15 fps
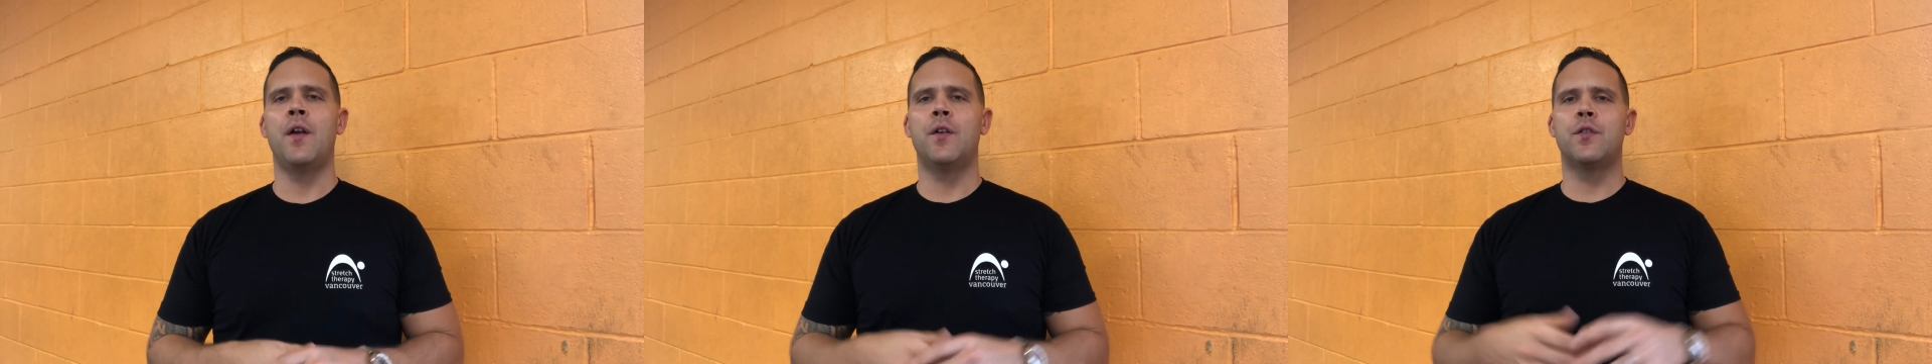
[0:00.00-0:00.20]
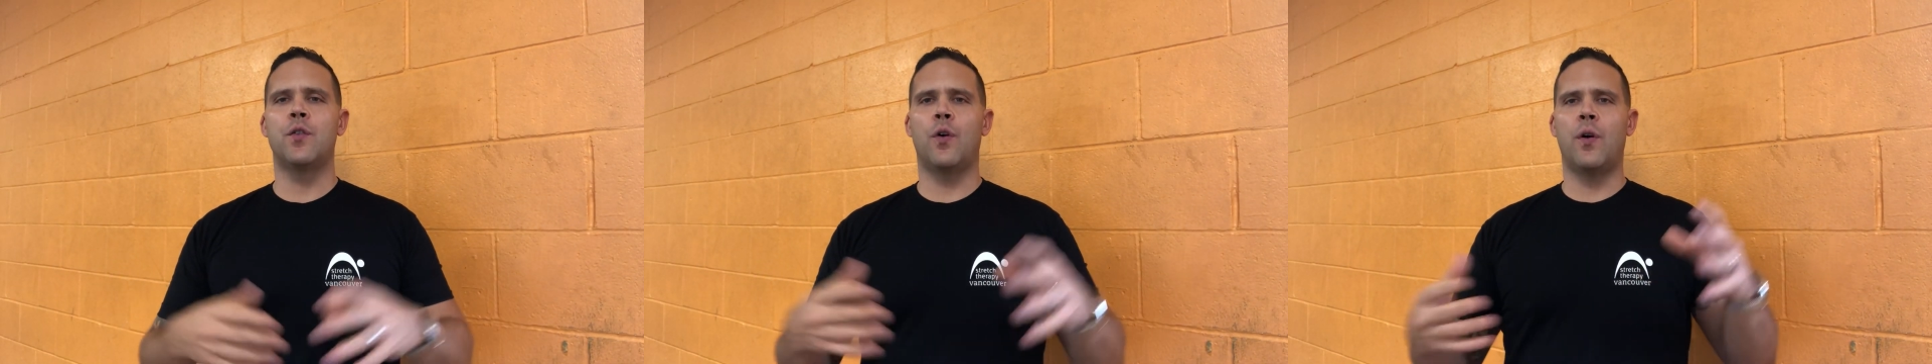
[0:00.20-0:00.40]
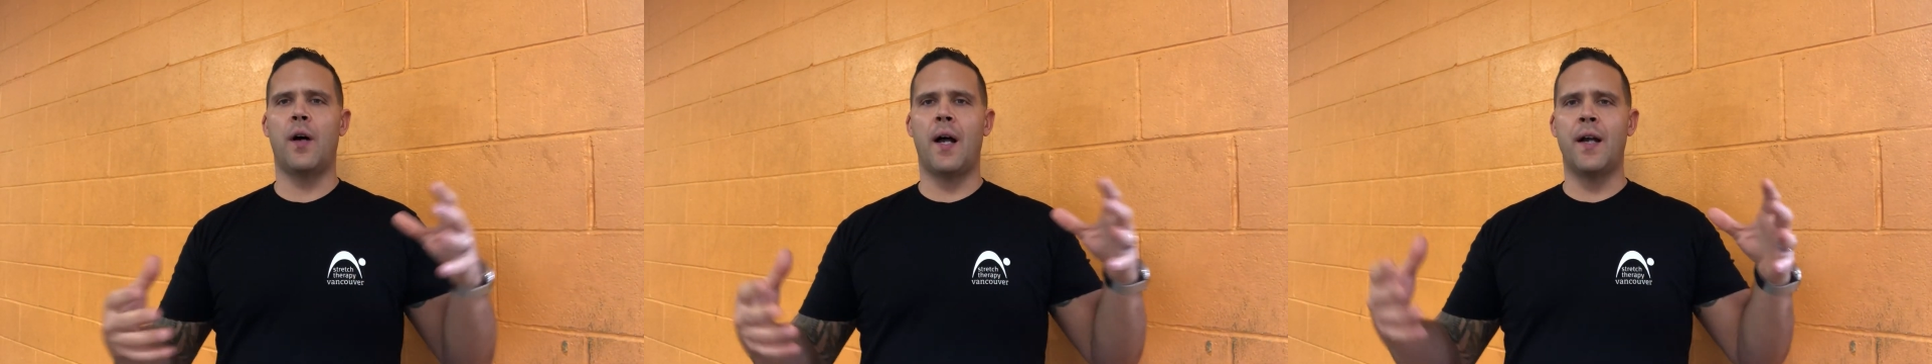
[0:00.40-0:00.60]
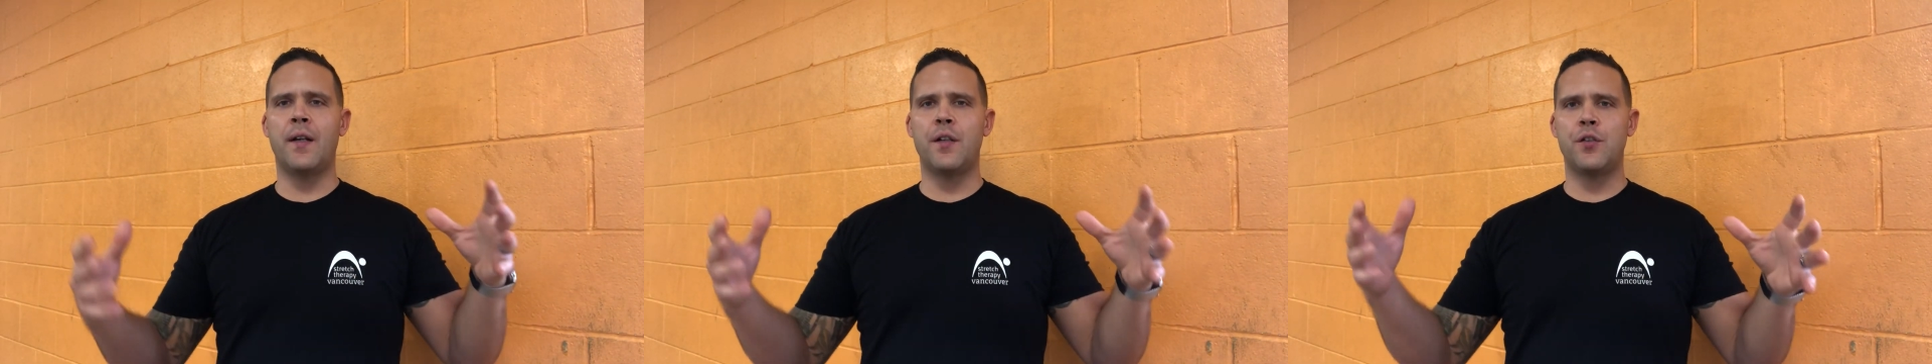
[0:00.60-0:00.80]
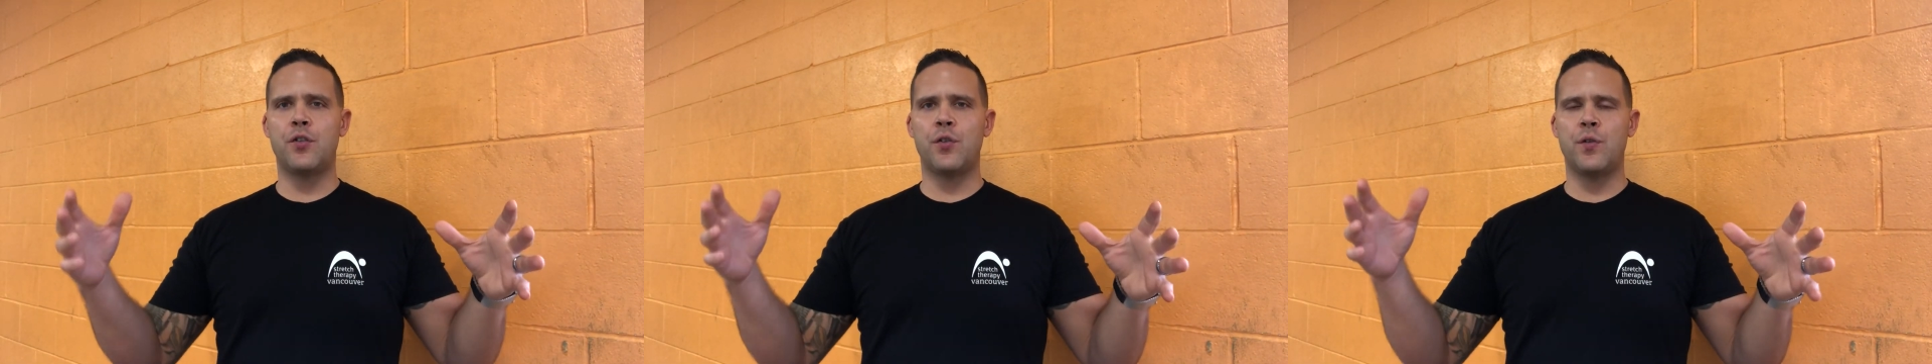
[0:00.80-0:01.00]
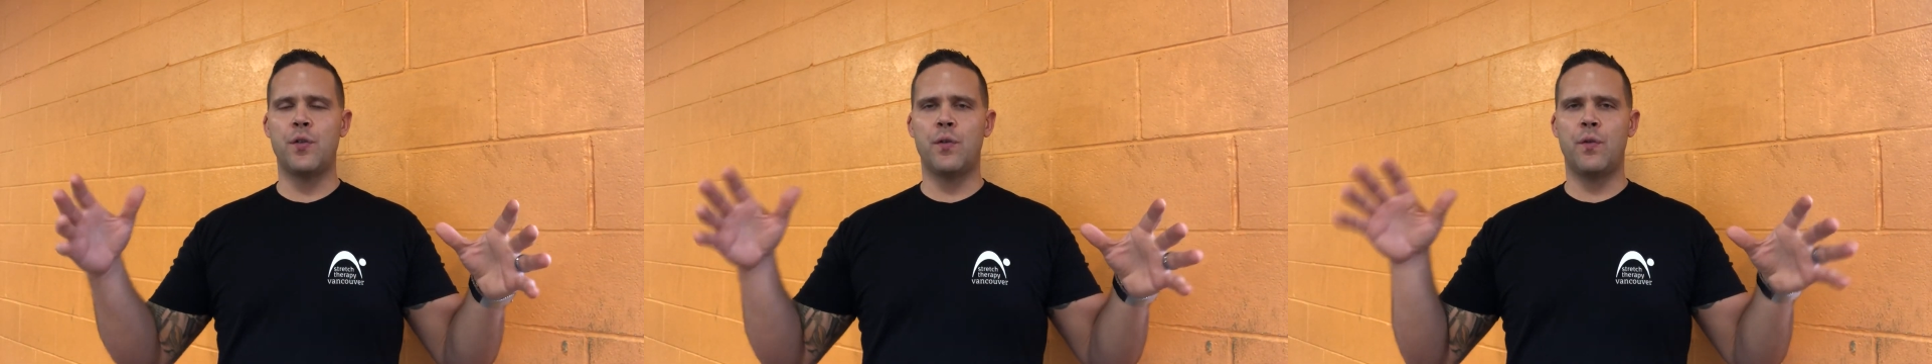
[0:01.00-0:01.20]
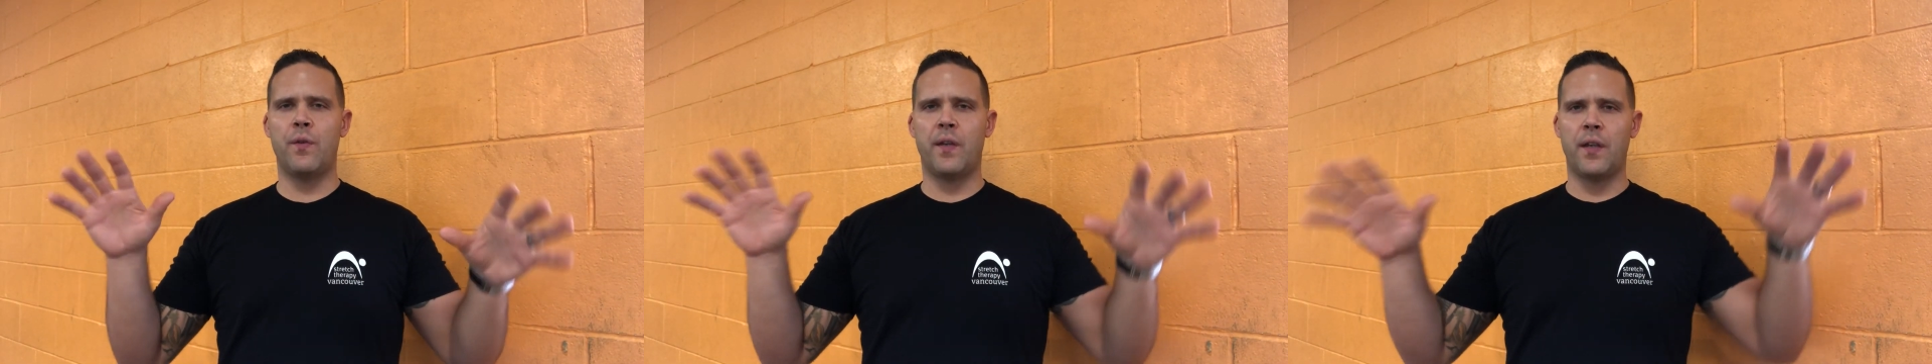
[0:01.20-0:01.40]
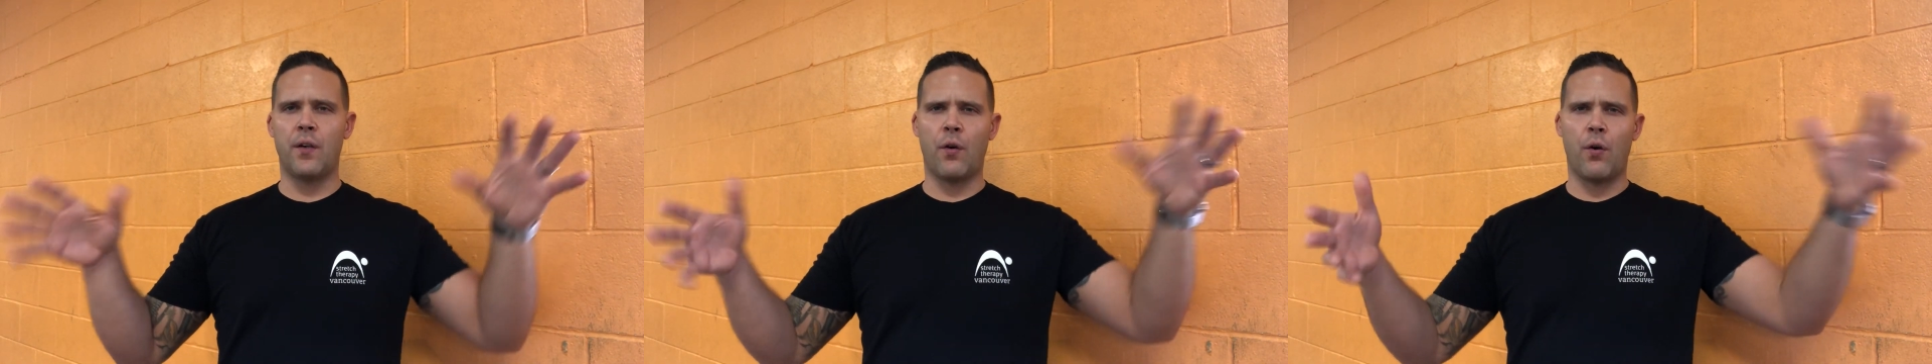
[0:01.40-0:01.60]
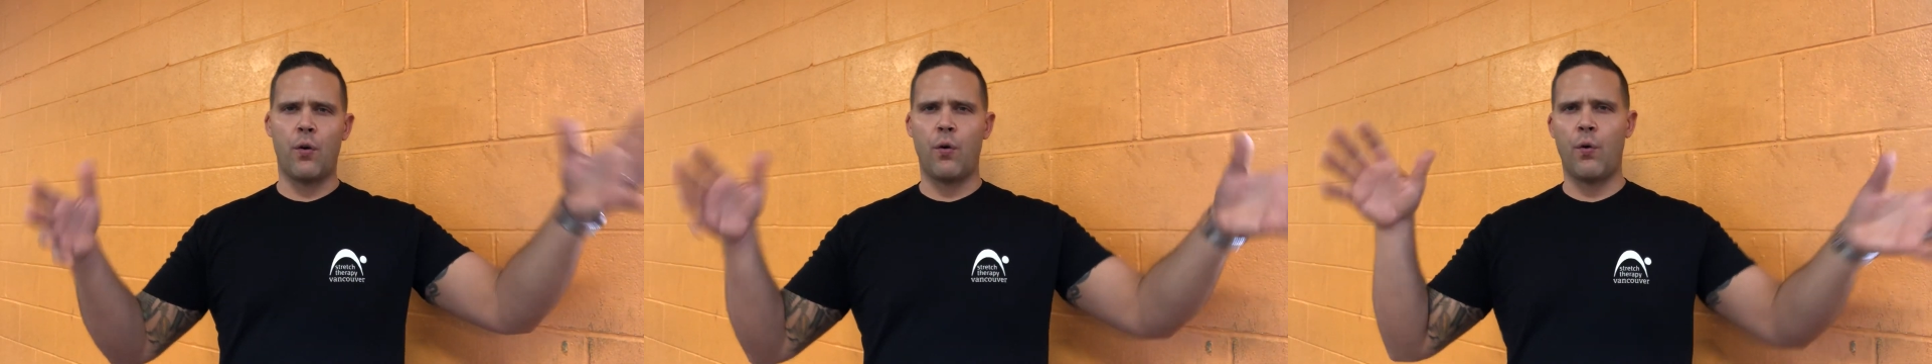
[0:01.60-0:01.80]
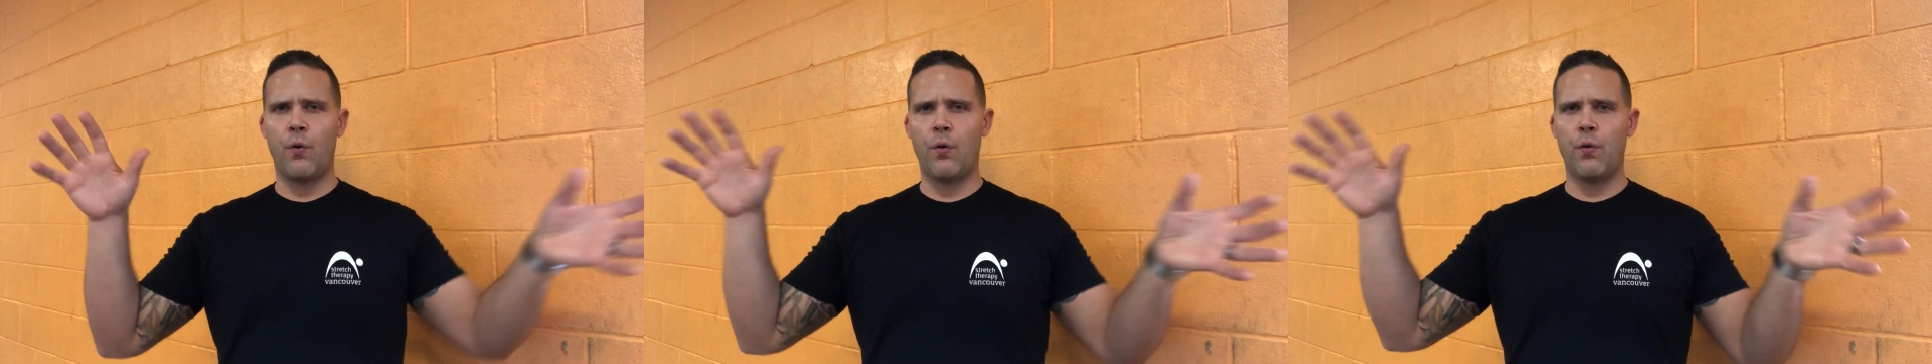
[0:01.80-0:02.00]
So I'm going to show you the
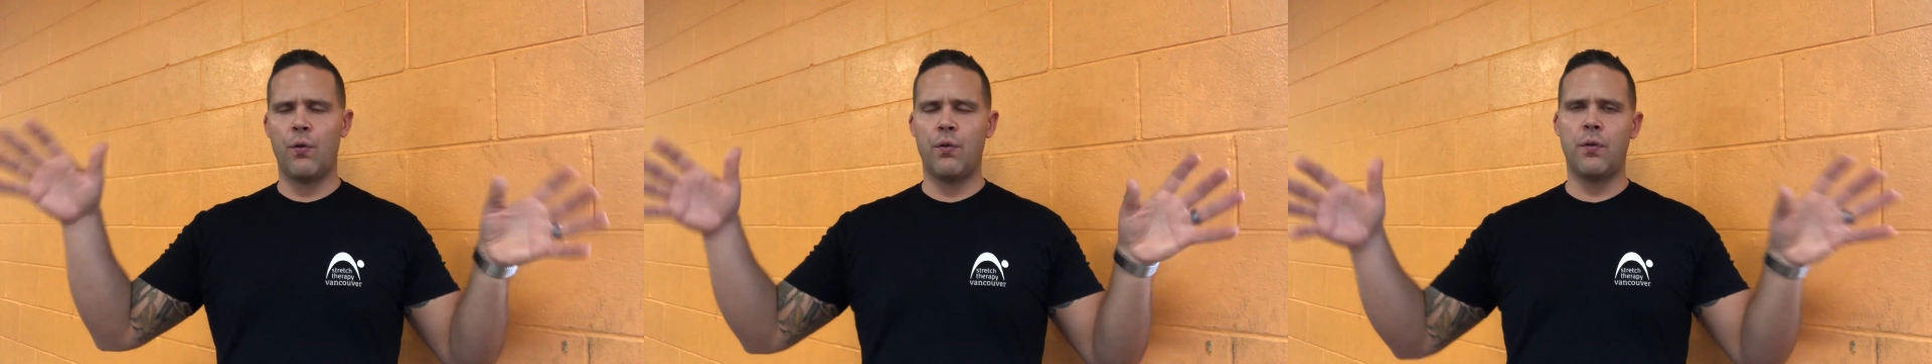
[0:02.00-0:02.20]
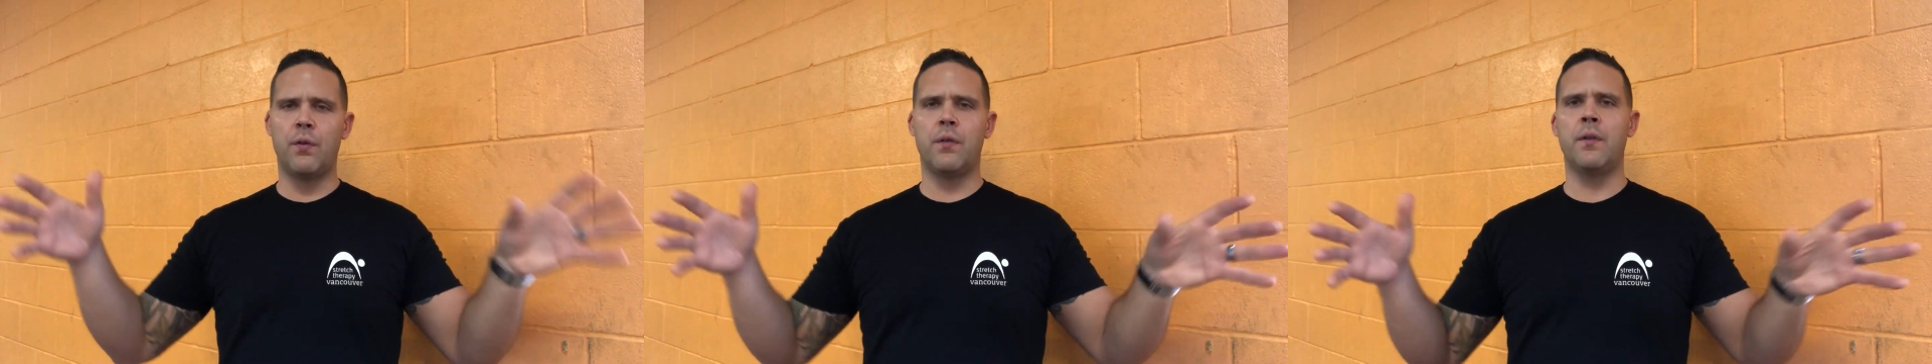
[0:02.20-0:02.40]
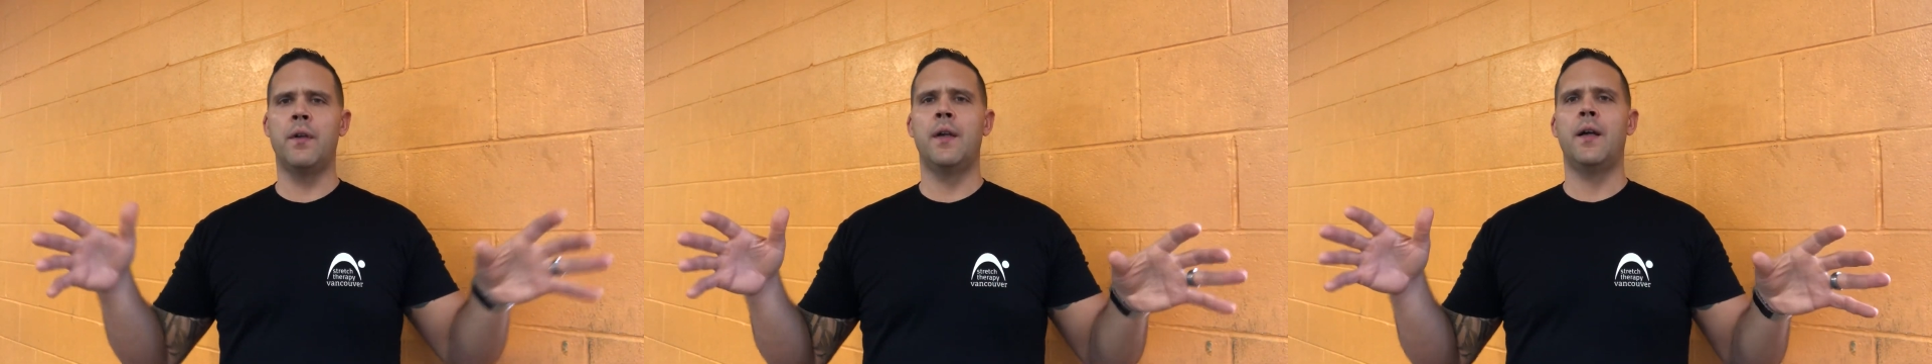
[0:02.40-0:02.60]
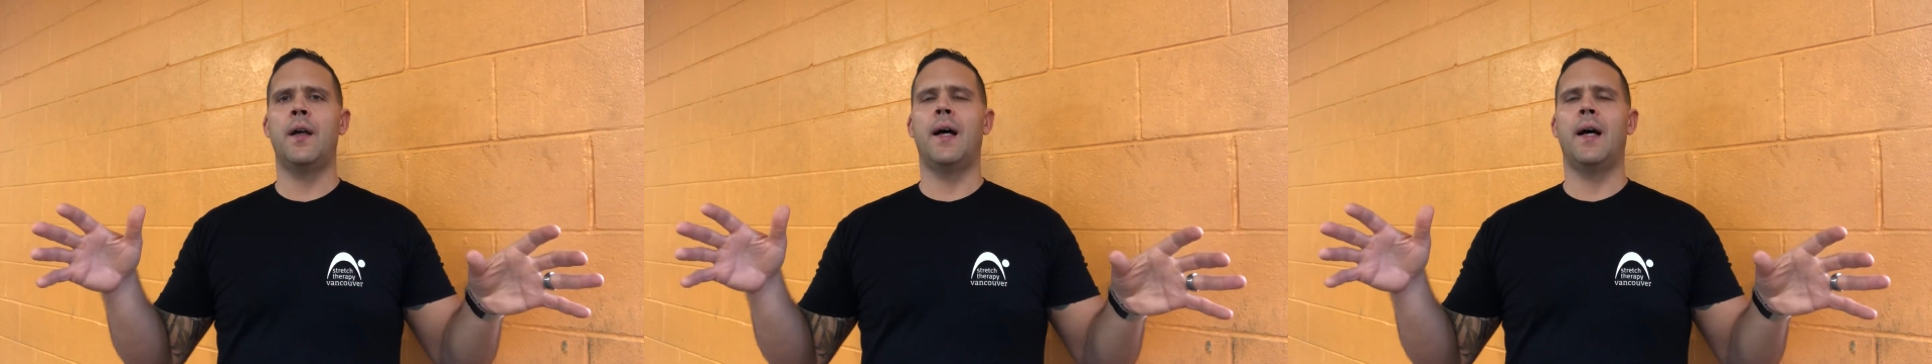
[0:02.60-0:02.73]
whole